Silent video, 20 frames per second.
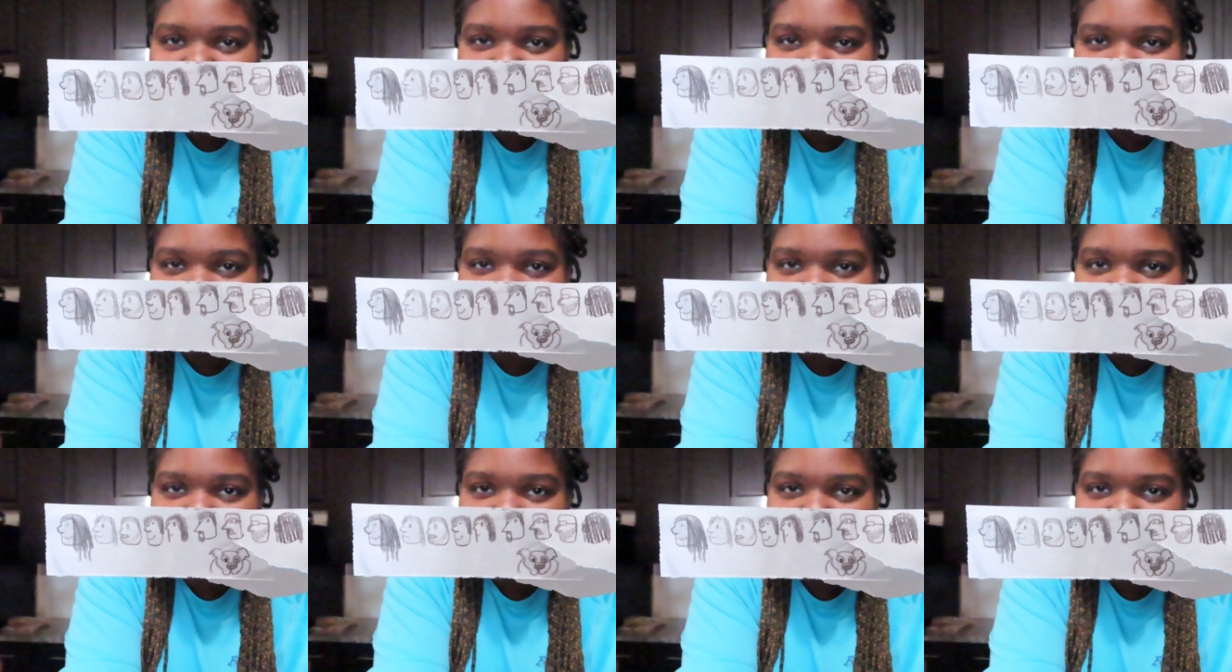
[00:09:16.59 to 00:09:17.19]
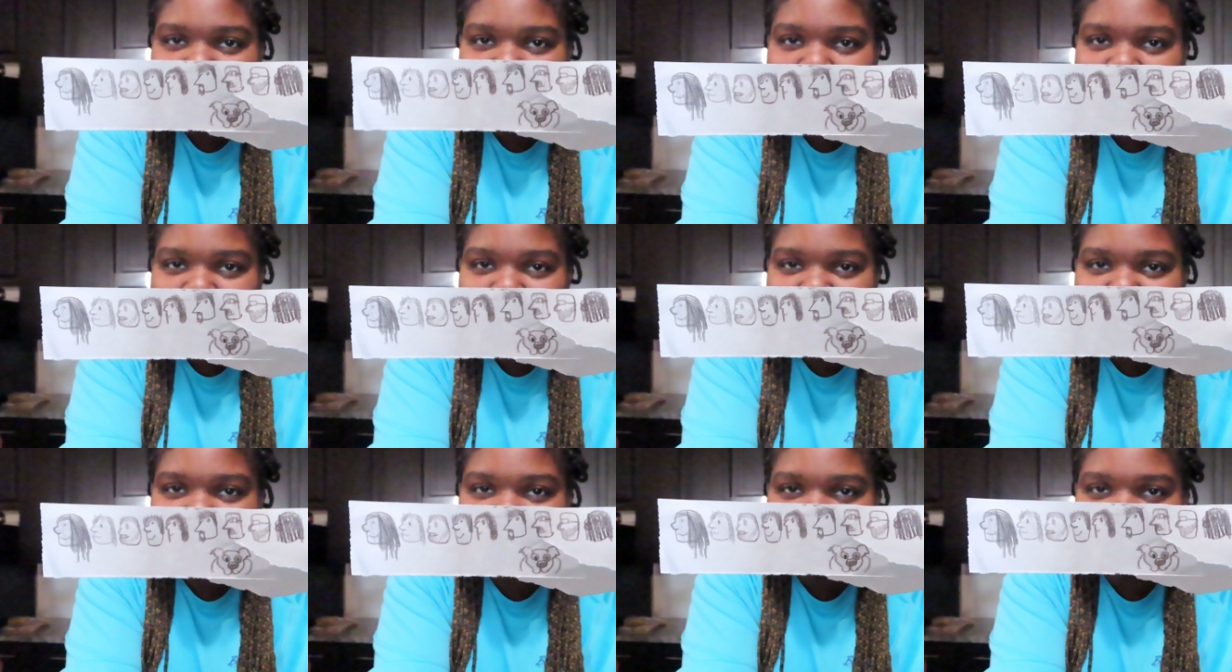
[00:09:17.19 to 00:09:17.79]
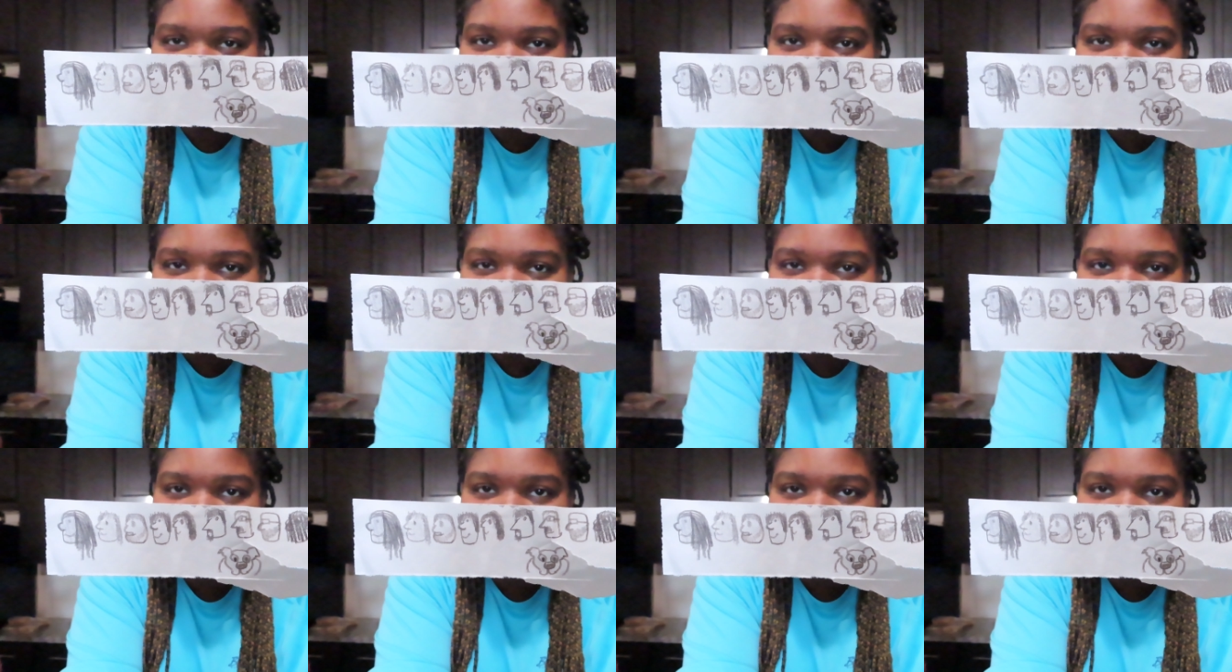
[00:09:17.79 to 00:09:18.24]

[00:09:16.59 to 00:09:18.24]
Three, two,